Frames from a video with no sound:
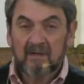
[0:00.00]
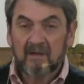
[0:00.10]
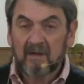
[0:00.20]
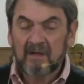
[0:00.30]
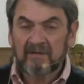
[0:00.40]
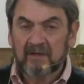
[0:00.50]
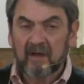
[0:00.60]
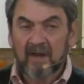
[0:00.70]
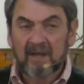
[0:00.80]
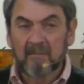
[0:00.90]
Look at the
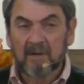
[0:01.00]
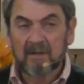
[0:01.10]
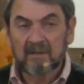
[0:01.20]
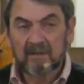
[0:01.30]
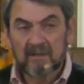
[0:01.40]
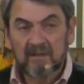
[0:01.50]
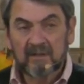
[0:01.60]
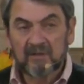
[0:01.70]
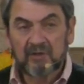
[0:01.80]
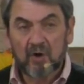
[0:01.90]
dilemma
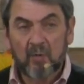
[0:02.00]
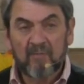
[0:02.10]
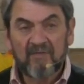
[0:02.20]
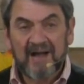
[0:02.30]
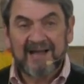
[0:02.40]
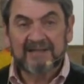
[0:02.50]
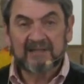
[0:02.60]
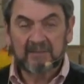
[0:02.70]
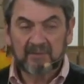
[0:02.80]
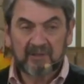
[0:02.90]
that Job
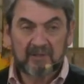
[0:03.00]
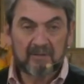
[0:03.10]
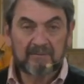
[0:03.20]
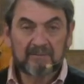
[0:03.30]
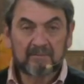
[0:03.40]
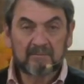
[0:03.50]
finds himself.